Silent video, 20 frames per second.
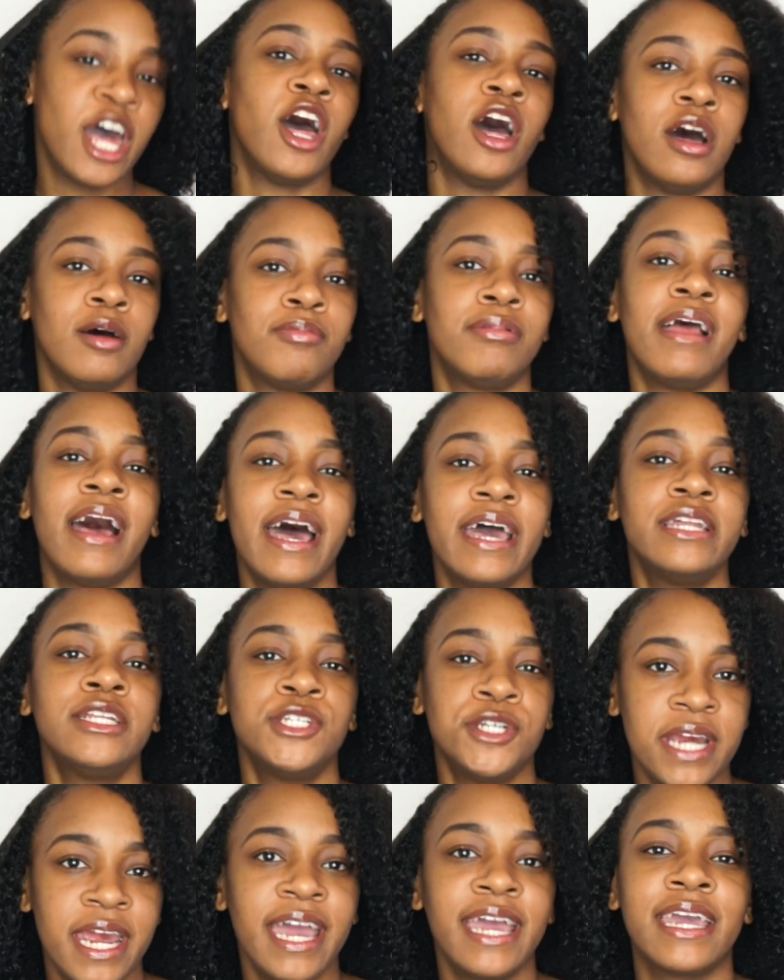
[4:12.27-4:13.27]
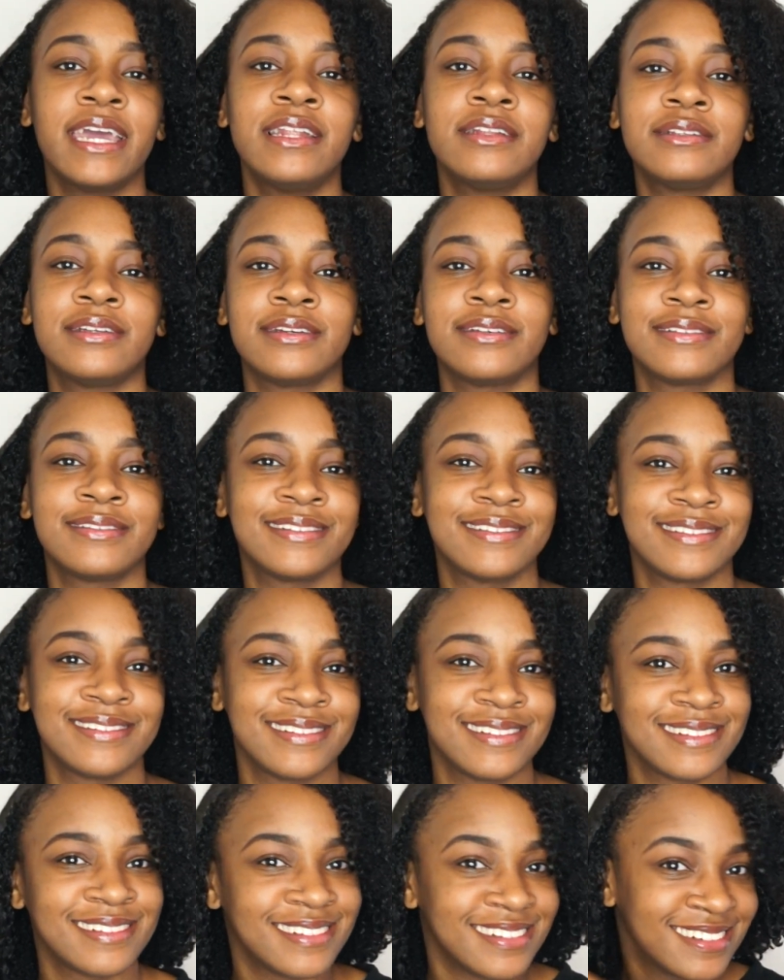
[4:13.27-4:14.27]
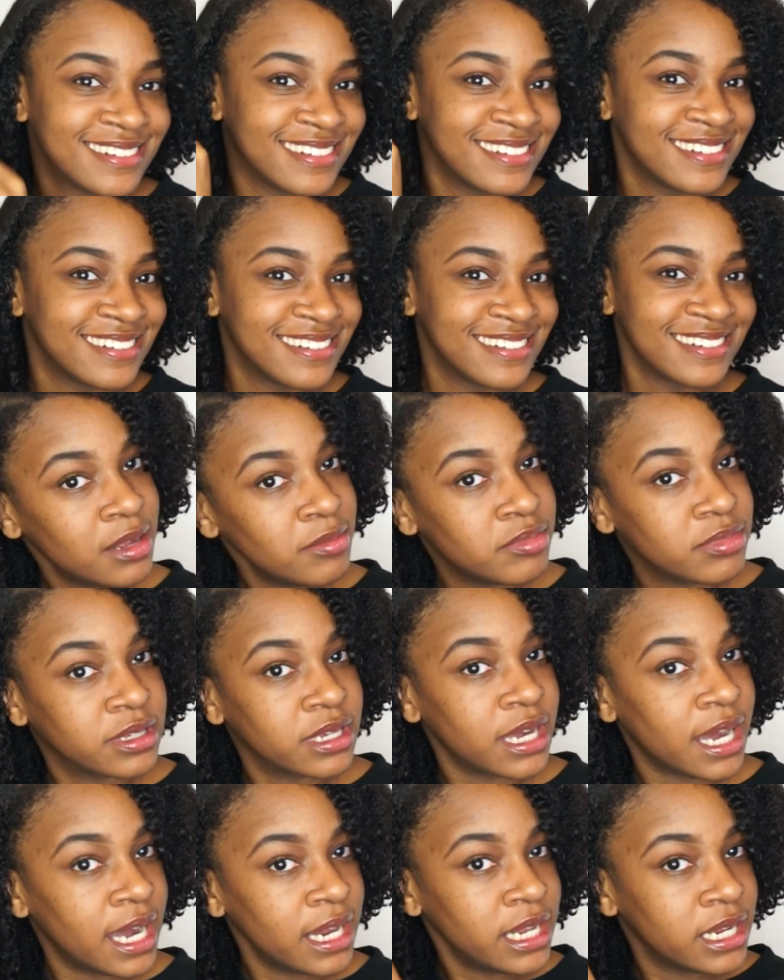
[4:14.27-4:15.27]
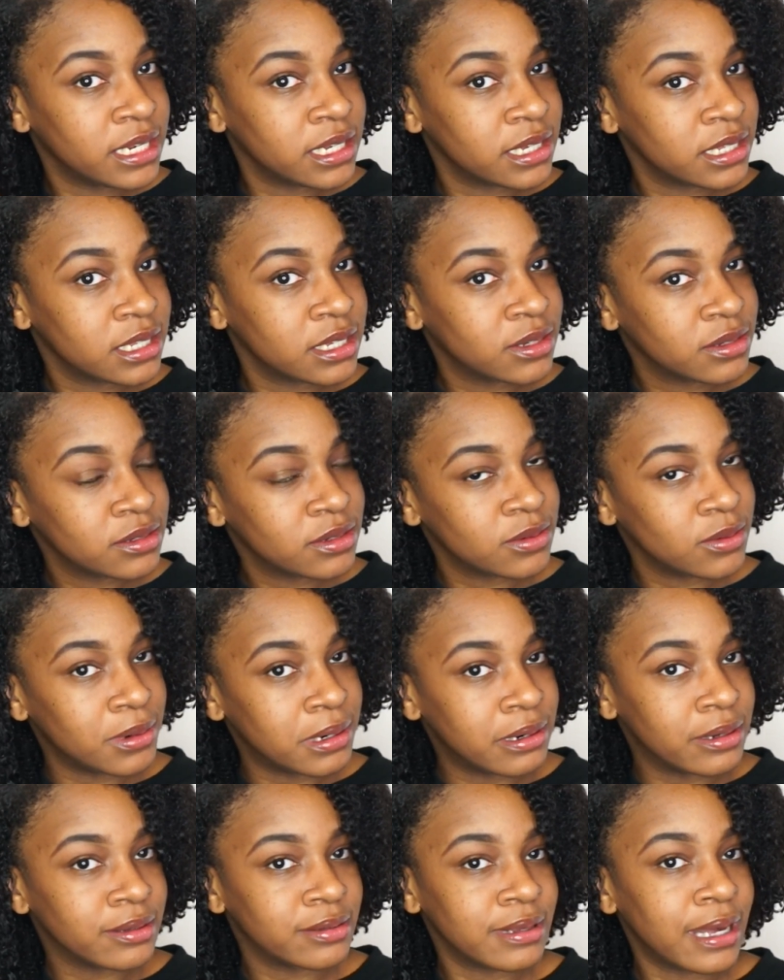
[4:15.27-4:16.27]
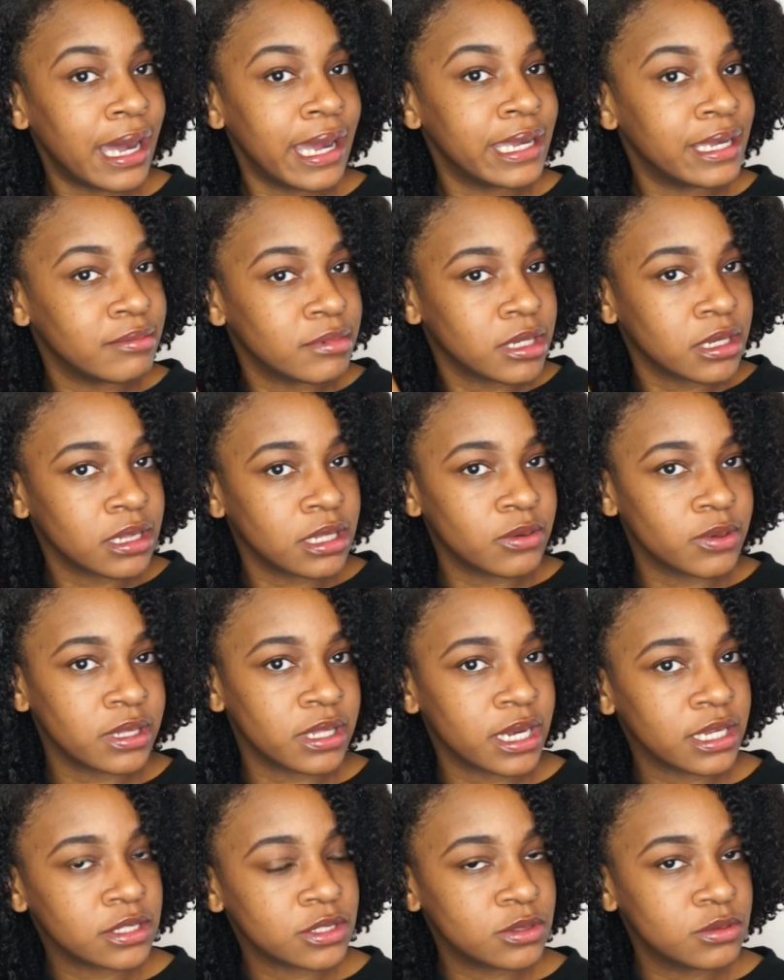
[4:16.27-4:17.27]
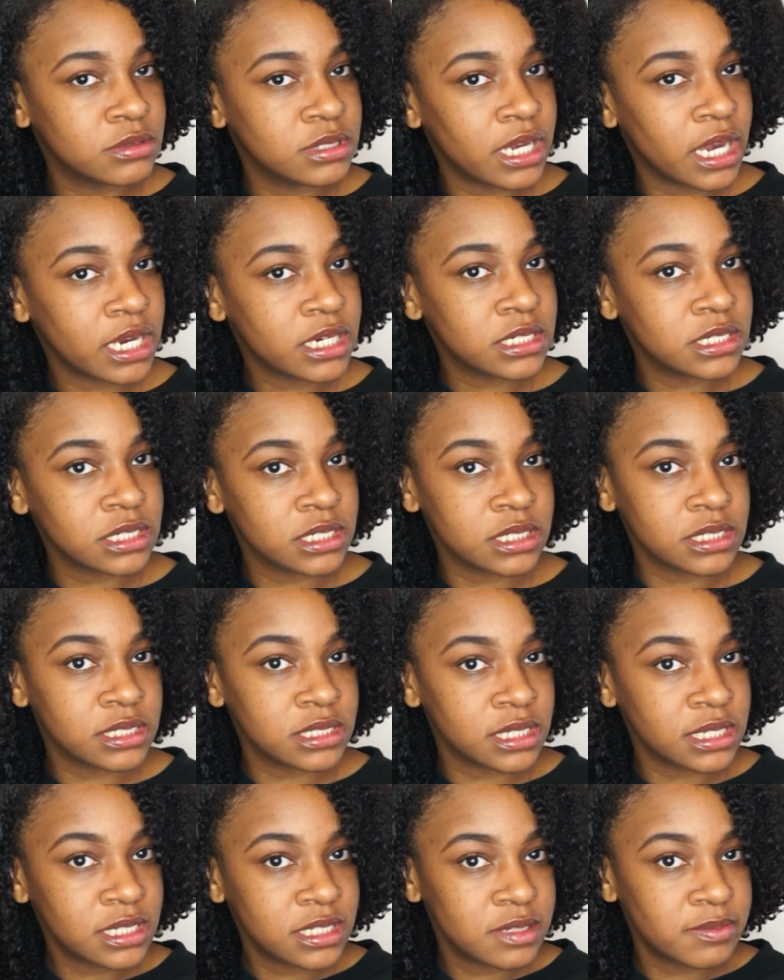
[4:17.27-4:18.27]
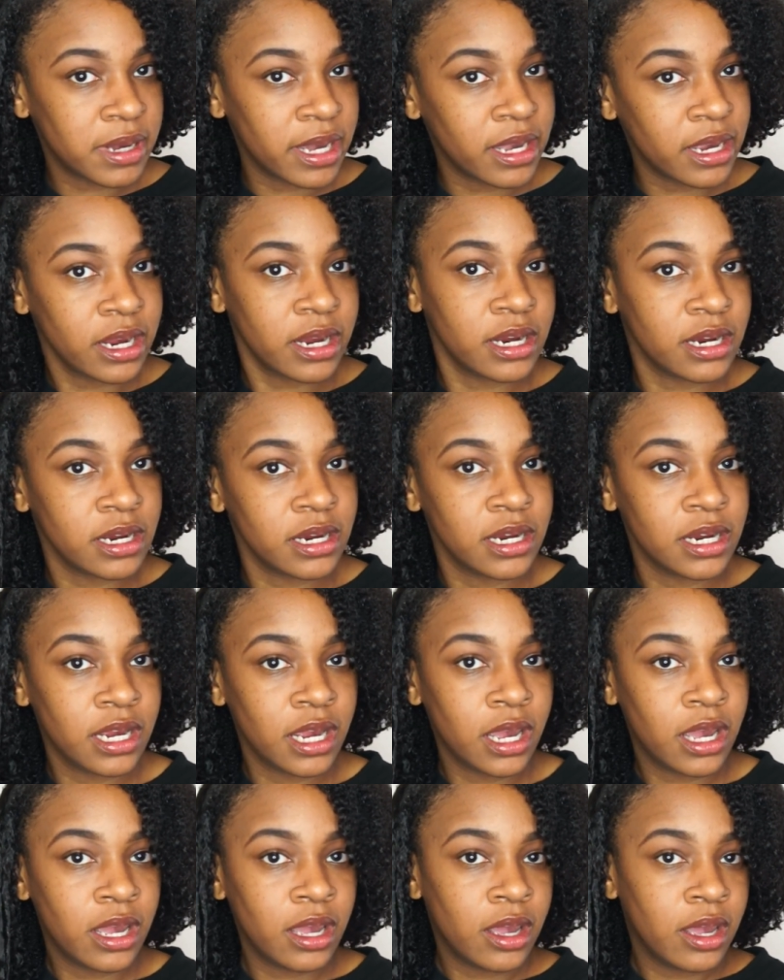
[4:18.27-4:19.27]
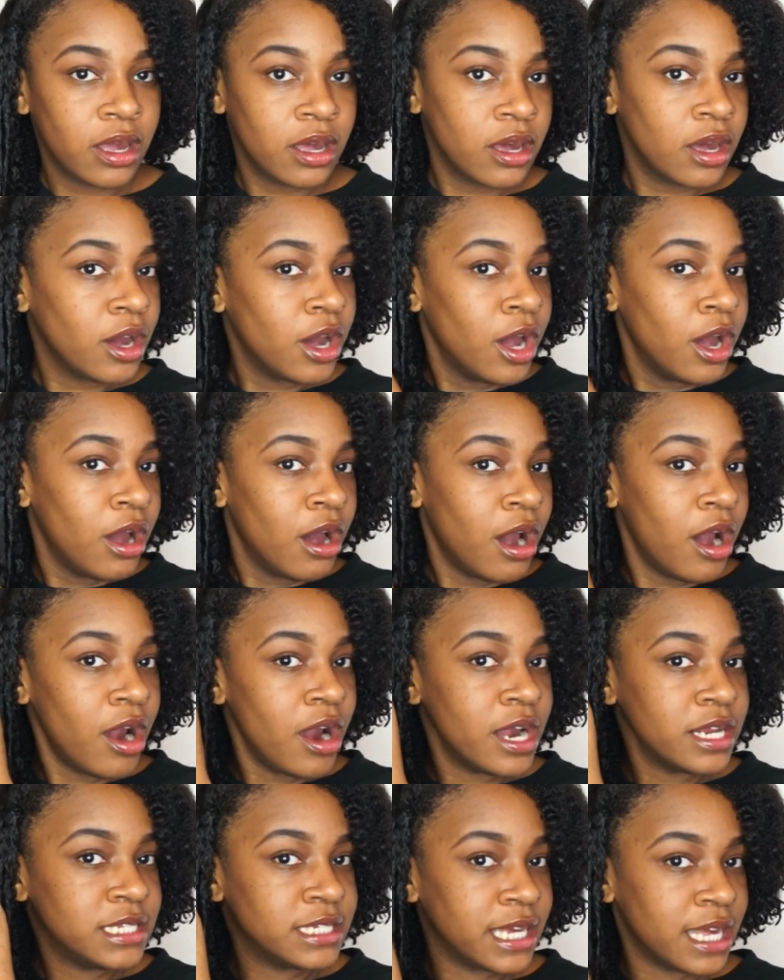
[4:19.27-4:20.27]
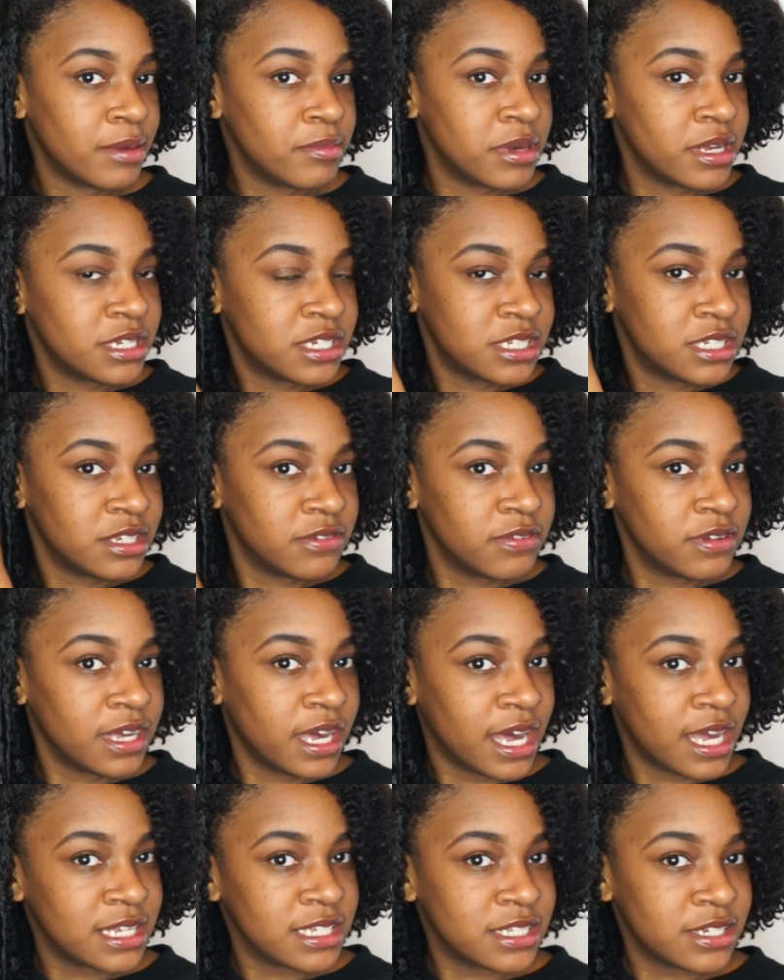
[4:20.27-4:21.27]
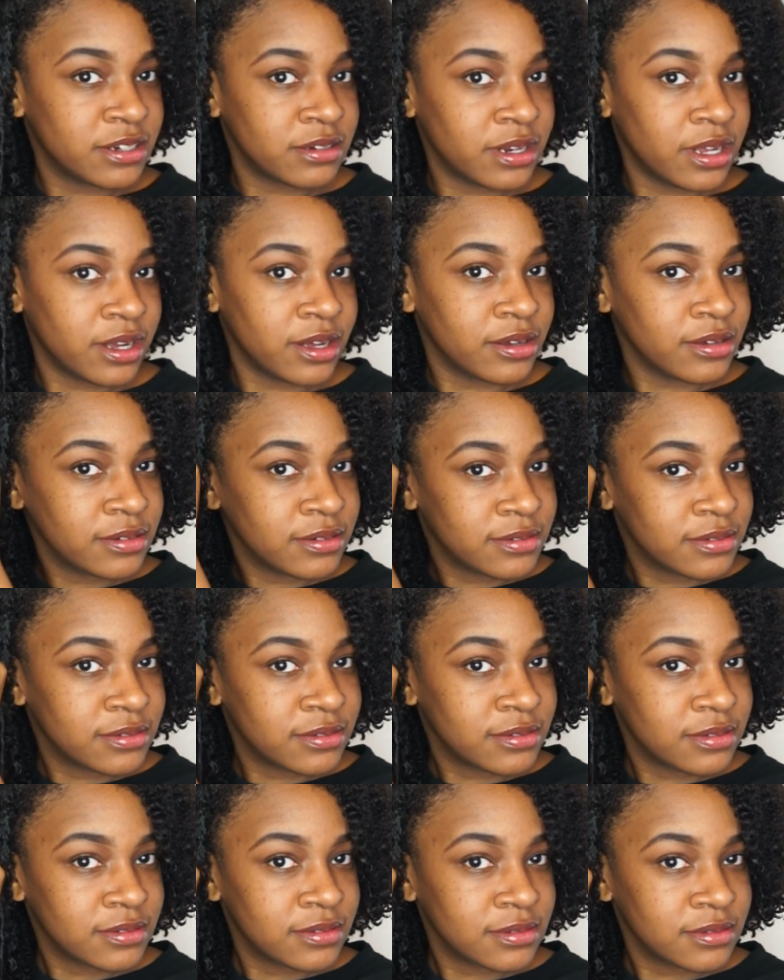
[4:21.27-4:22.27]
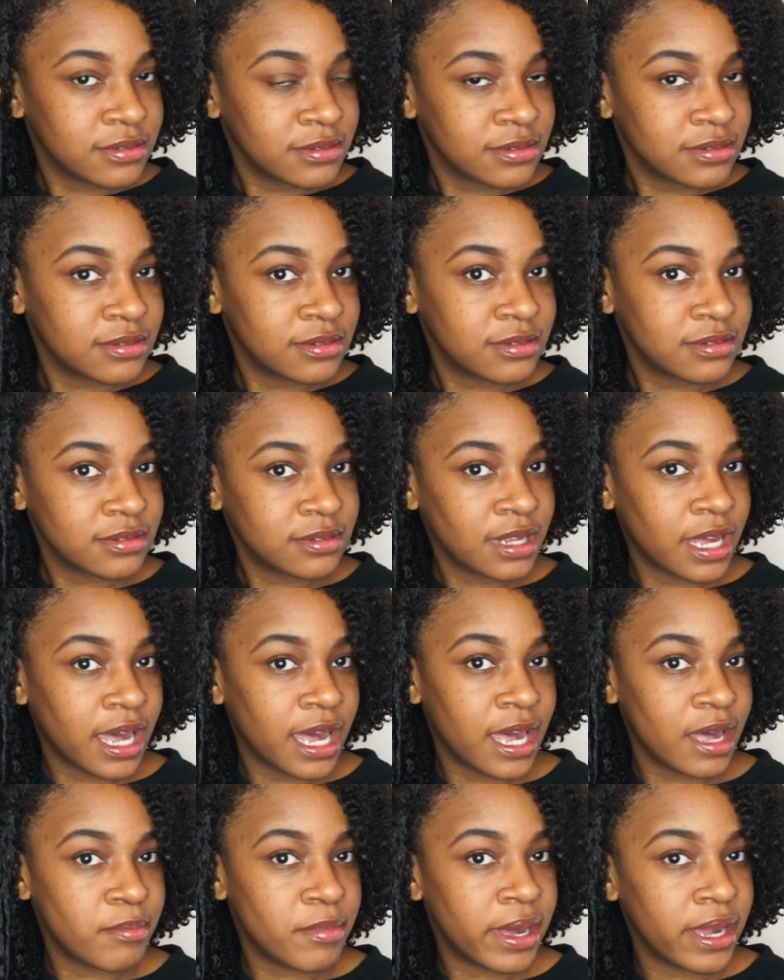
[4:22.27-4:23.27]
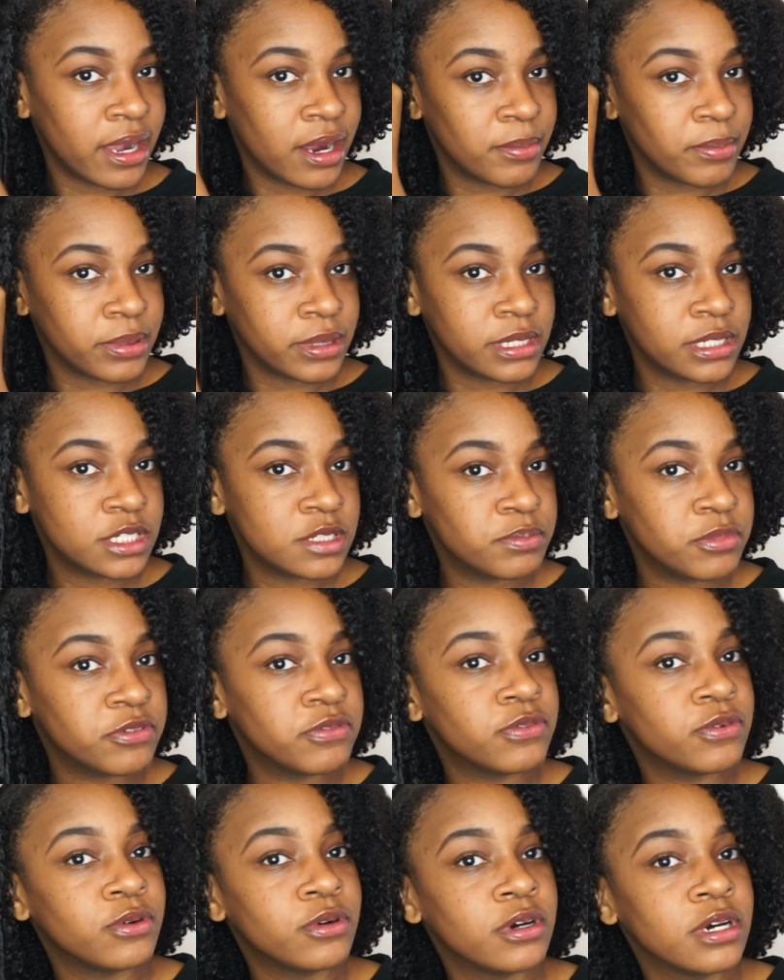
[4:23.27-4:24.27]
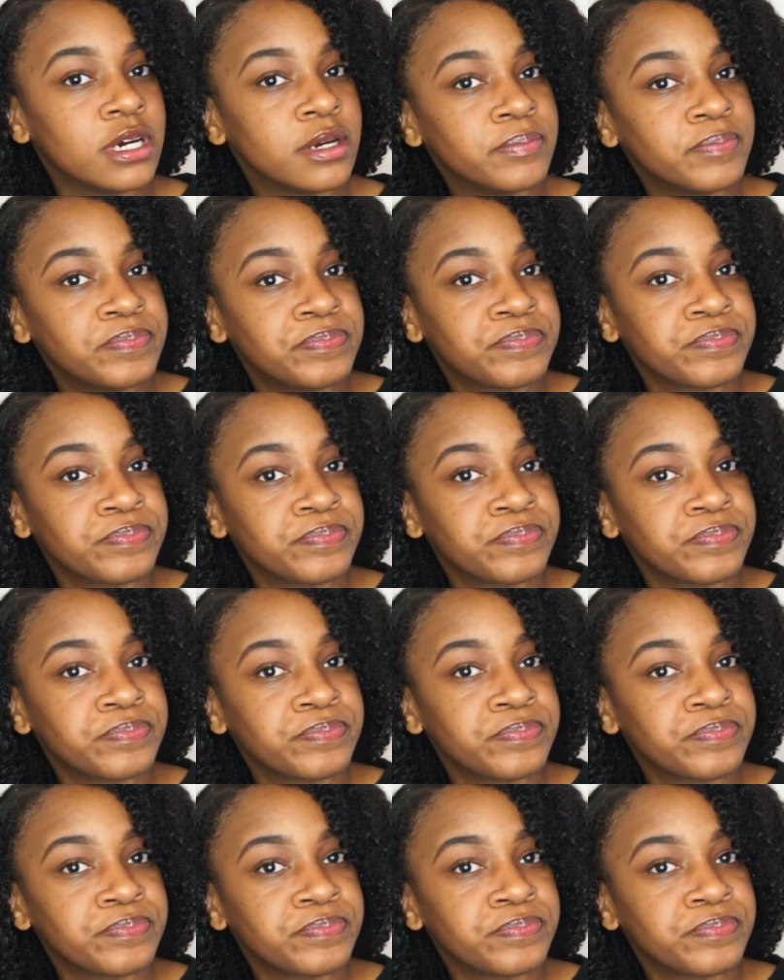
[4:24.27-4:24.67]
Apply and drag it. I'm kind of dealing, well, I am dealing with like two textures. The ends of my hair are damaged, if you guys don't know. I had my hair bleached before.